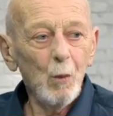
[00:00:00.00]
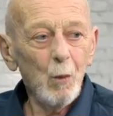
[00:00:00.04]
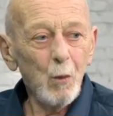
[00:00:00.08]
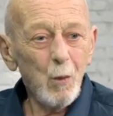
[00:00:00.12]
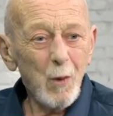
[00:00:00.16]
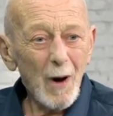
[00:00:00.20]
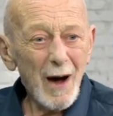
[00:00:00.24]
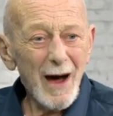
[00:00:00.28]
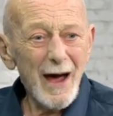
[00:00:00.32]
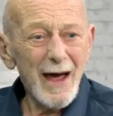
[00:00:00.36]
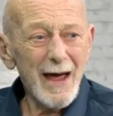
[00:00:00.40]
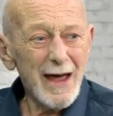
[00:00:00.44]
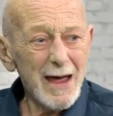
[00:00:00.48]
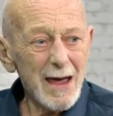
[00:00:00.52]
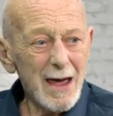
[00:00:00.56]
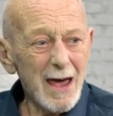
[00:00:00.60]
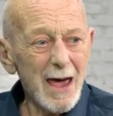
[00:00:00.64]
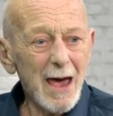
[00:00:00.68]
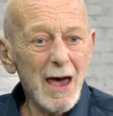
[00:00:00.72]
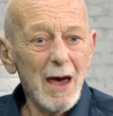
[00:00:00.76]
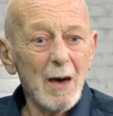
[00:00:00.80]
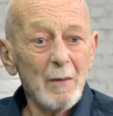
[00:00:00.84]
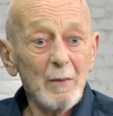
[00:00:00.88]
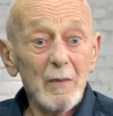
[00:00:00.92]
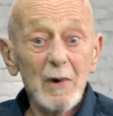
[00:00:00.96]
Why
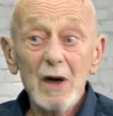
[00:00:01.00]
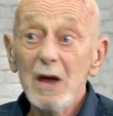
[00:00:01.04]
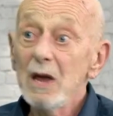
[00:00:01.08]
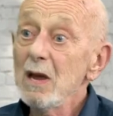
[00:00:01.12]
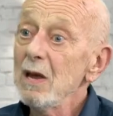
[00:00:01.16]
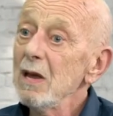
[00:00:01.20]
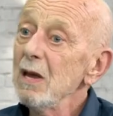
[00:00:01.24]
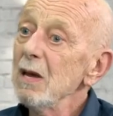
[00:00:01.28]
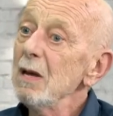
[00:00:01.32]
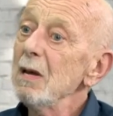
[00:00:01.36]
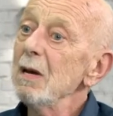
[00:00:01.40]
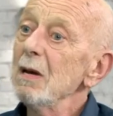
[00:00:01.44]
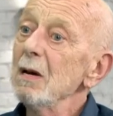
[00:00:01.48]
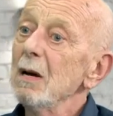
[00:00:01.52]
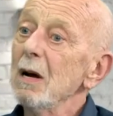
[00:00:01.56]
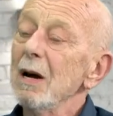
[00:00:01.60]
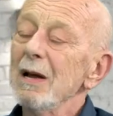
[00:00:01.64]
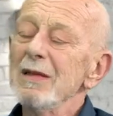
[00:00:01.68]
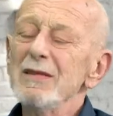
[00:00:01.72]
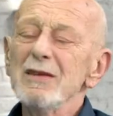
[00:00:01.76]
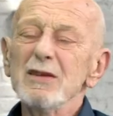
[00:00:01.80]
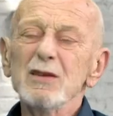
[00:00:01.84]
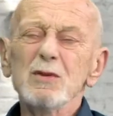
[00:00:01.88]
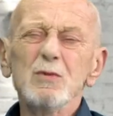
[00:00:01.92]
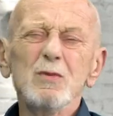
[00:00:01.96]
am I here?
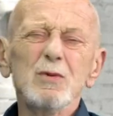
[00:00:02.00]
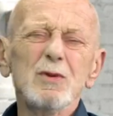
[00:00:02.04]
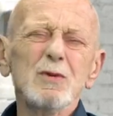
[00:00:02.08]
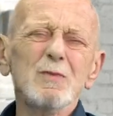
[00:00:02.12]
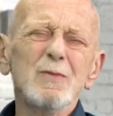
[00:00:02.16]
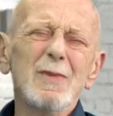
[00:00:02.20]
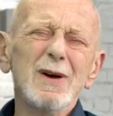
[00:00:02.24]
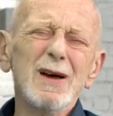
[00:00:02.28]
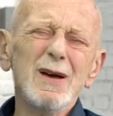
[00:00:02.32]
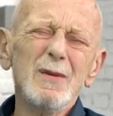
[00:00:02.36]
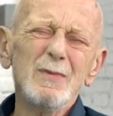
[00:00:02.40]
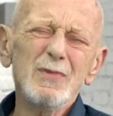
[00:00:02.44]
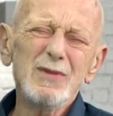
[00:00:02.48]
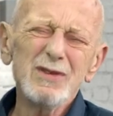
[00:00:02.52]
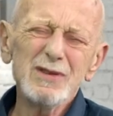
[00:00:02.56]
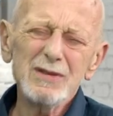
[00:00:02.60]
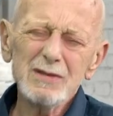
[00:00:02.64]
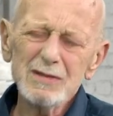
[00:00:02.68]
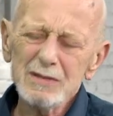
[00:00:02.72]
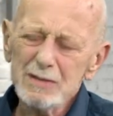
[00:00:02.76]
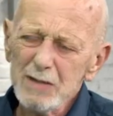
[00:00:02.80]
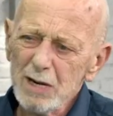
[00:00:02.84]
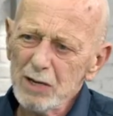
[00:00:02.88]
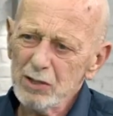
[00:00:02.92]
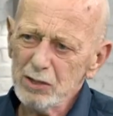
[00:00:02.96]
And this was my
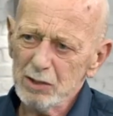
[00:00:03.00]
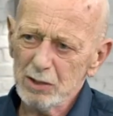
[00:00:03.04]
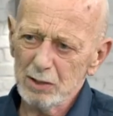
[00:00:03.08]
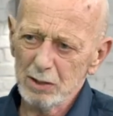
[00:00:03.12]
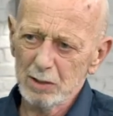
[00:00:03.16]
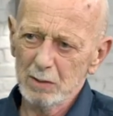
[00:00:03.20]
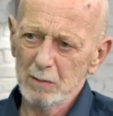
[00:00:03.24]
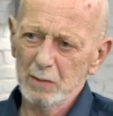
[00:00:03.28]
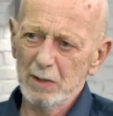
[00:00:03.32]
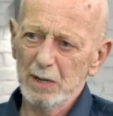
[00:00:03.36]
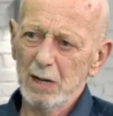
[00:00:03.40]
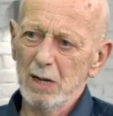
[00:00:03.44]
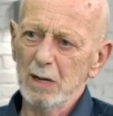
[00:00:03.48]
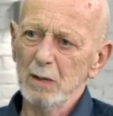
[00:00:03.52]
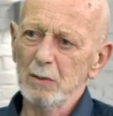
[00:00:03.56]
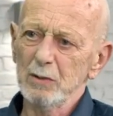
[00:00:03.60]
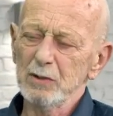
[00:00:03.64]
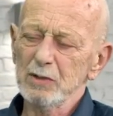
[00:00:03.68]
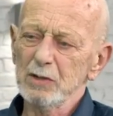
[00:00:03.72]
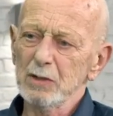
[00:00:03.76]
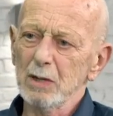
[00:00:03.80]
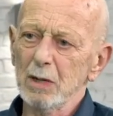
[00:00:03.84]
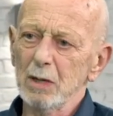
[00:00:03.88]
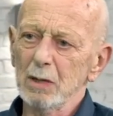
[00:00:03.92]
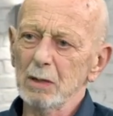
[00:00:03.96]
obsession when I
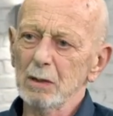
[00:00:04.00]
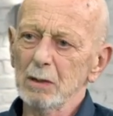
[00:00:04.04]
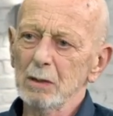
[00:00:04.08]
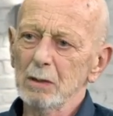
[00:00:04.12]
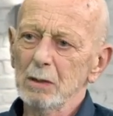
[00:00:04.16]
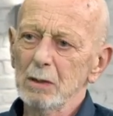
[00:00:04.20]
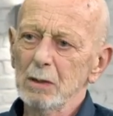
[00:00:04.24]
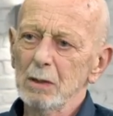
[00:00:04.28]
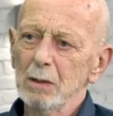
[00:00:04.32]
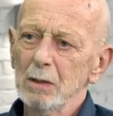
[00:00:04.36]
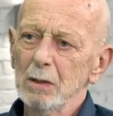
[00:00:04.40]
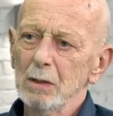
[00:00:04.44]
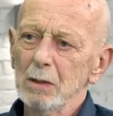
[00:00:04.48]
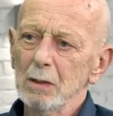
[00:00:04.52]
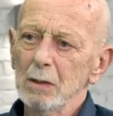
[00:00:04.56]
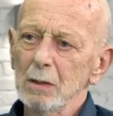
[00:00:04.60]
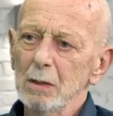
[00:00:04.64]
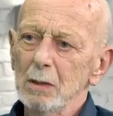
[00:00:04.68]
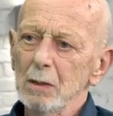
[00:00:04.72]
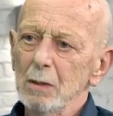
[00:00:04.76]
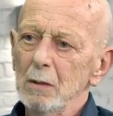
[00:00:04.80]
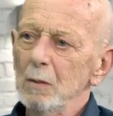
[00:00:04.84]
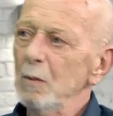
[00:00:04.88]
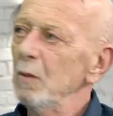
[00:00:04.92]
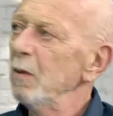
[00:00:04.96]
was young.
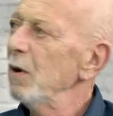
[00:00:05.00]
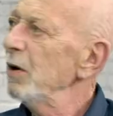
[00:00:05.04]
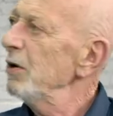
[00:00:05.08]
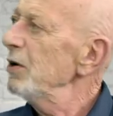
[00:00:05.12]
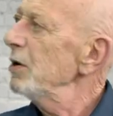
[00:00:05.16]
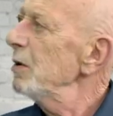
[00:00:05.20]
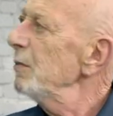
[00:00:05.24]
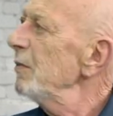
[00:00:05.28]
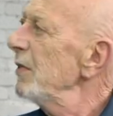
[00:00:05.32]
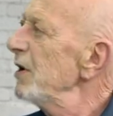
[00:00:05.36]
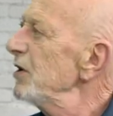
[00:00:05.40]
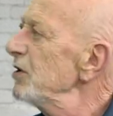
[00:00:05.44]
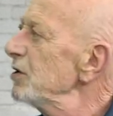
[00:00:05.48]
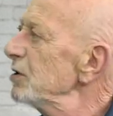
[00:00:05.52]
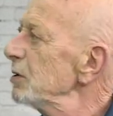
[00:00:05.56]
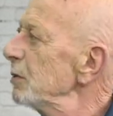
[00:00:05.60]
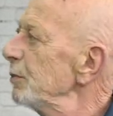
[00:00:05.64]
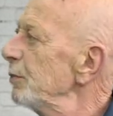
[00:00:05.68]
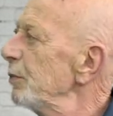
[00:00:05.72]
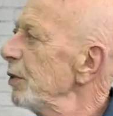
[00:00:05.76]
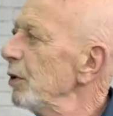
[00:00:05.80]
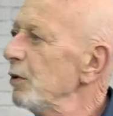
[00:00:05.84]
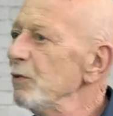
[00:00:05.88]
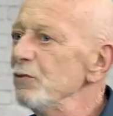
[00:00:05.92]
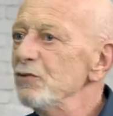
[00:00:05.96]
What am I
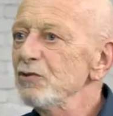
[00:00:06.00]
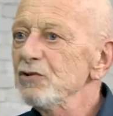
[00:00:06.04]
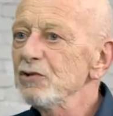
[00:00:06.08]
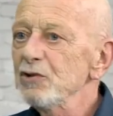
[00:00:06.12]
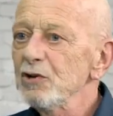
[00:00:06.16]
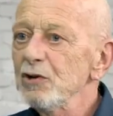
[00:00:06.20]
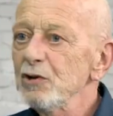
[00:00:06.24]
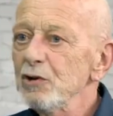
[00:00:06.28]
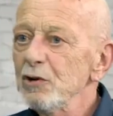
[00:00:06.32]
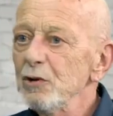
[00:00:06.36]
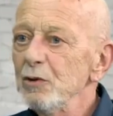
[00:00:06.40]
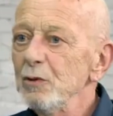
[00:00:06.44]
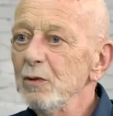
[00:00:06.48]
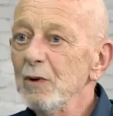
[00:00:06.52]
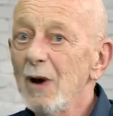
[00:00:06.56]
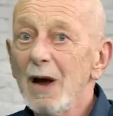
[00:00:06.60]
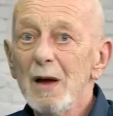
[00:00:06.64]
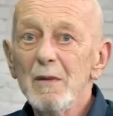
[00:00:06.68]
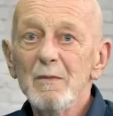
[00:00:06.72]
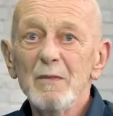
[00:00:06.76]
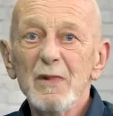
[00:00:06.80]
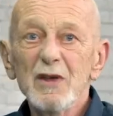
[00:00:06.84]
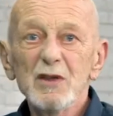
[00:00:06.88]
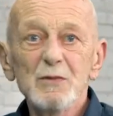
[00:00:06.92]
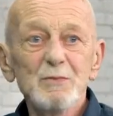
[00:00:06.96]
supposed to do? I
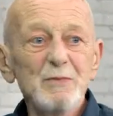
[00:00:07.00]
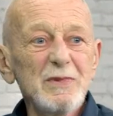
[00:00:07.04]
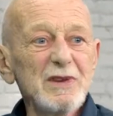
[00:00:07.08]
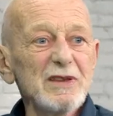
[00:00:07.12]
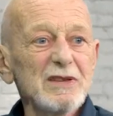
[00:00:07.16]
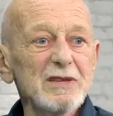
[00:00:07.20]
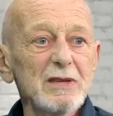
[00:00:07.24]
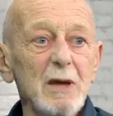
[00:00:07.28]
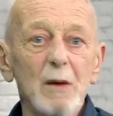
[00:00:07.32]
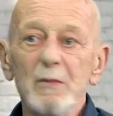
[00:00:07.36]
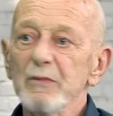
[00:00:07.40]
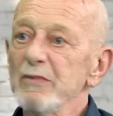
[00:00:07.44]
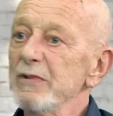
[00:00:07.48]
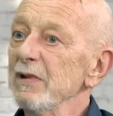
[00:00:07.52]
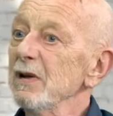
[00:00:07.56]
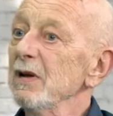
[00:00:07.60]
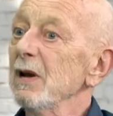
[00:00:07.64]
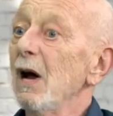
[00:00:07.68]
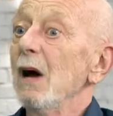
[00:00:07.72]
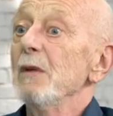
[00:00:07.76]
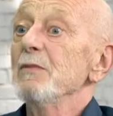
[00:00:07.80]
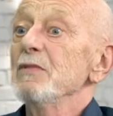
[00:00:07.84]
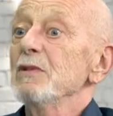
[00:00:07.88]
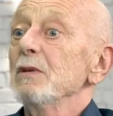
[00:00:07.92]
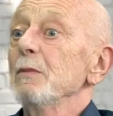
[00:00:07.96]
must be something
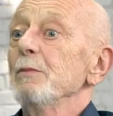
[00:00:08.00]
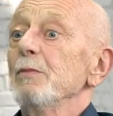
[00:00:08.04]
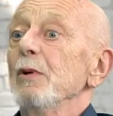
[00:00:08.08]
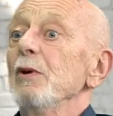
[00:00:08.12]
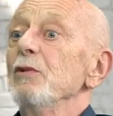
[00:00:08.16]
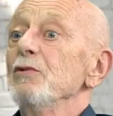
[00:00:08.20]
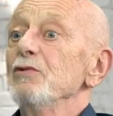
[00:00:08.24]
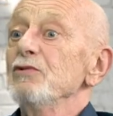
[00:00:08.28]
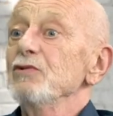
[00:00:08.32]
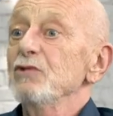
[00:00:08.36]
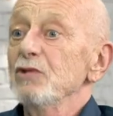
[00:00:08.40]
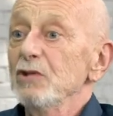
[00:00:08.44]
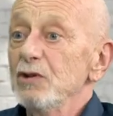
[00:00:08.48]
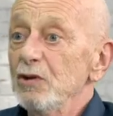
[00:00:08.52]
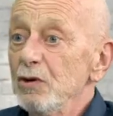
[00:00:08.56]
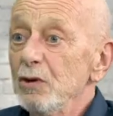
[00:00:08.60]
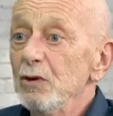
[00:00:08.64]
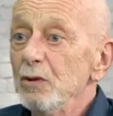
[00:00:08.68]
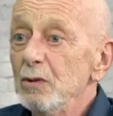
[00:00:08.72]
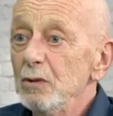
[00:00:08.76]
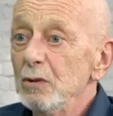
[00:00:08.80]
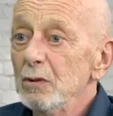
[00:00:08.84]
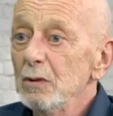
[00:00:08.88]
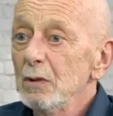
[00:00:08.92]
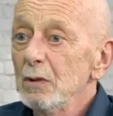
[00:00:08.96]
I'm supposed to do.